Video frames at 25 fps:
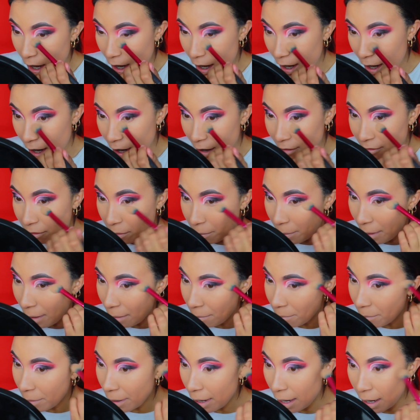I
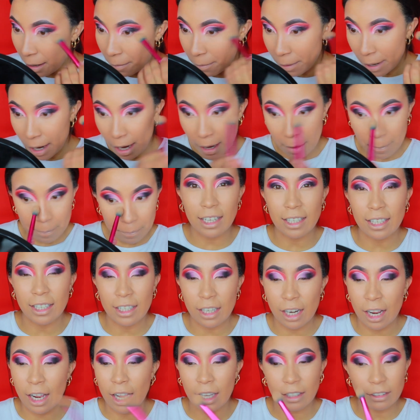remember, but you
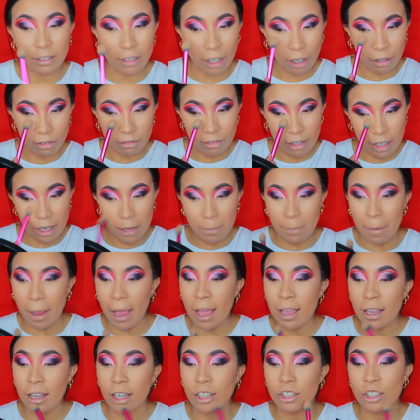know, I don't really bake.